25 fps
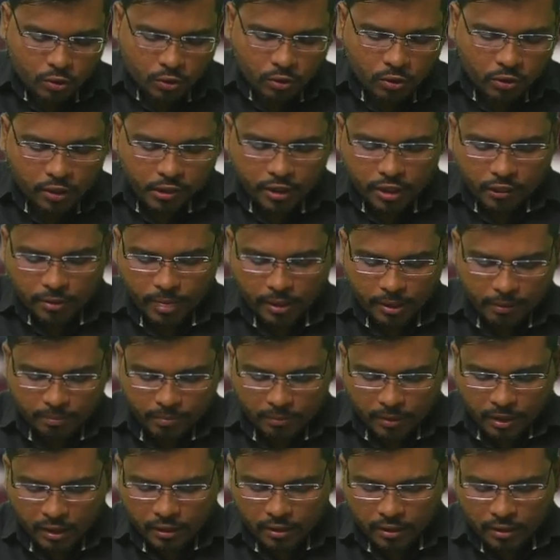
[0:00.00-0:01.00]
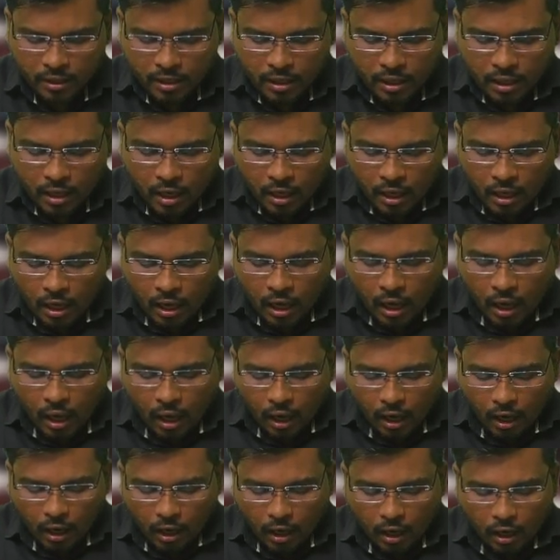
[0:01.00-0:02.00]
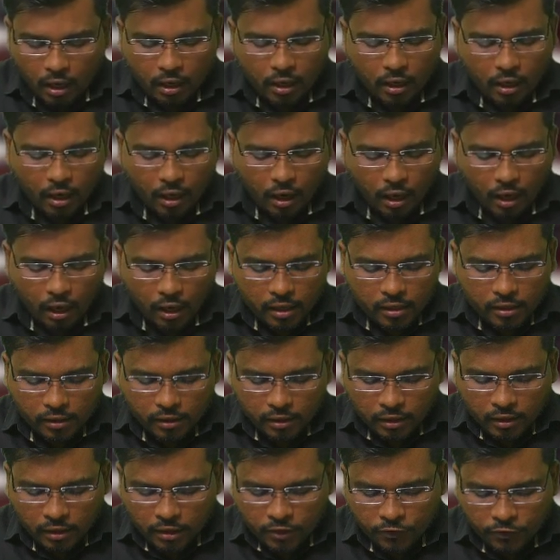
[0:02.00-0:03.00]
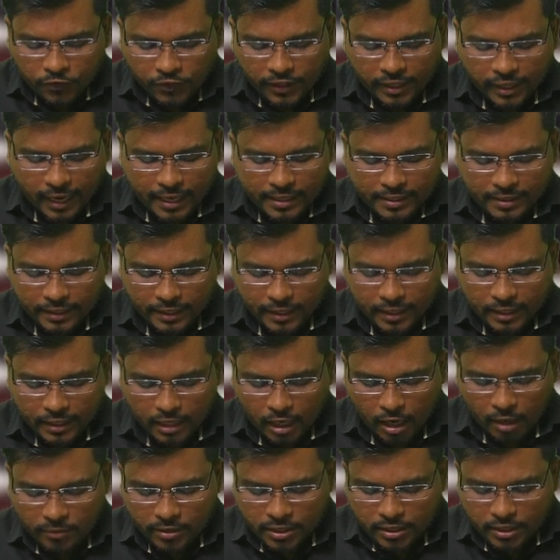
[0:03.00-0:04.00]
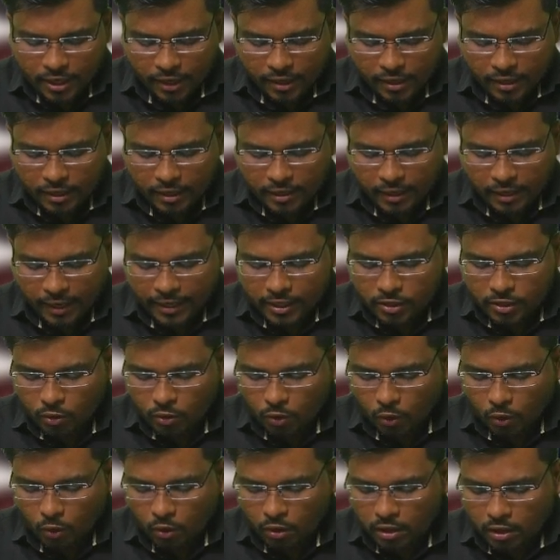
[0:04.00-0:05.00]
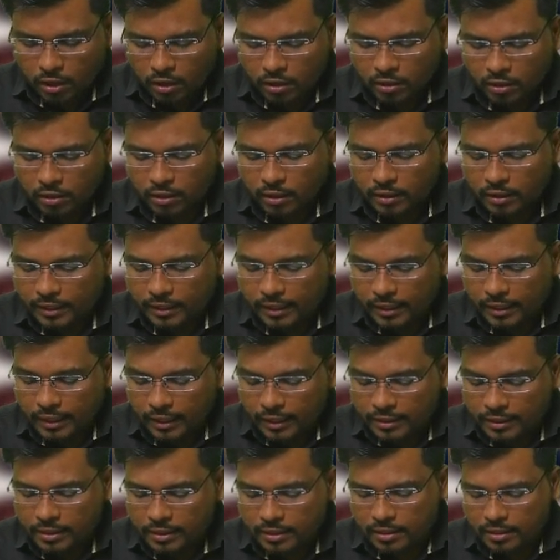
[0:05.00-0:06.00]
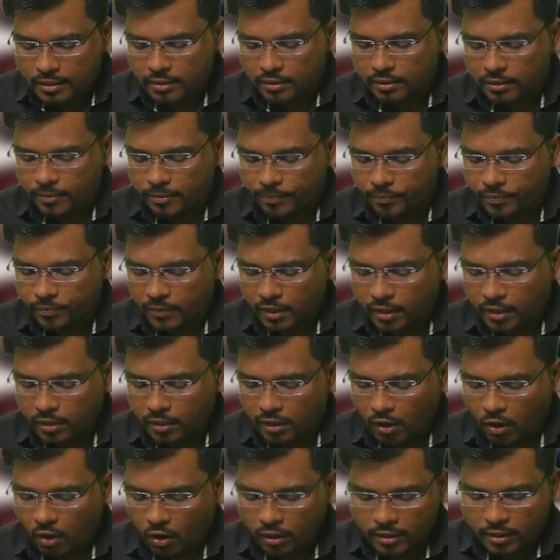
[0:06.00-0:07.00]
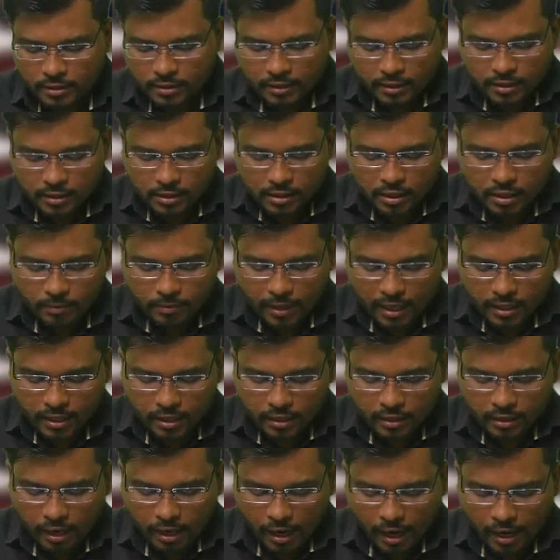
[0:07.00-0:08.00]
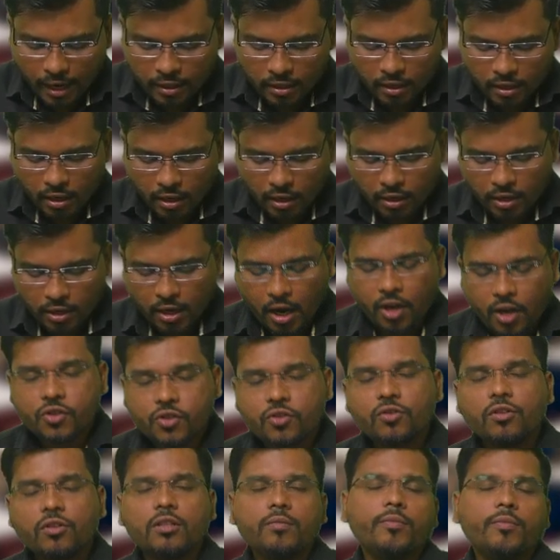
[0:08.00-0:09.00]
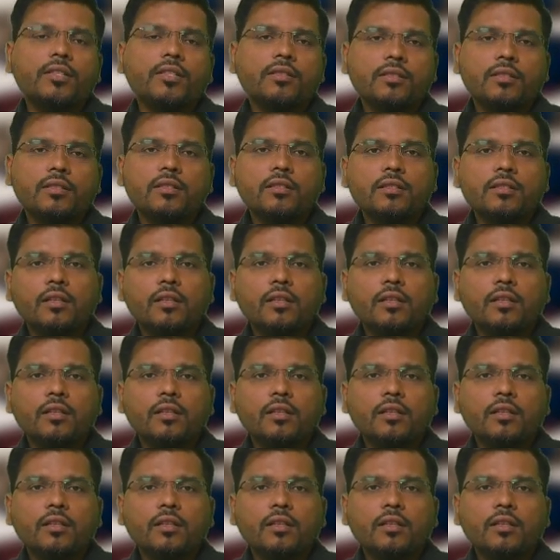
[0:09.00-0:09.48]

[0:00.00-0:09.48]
Remember, unearned finance income is recognized over a lease term on a systematic and rational basis,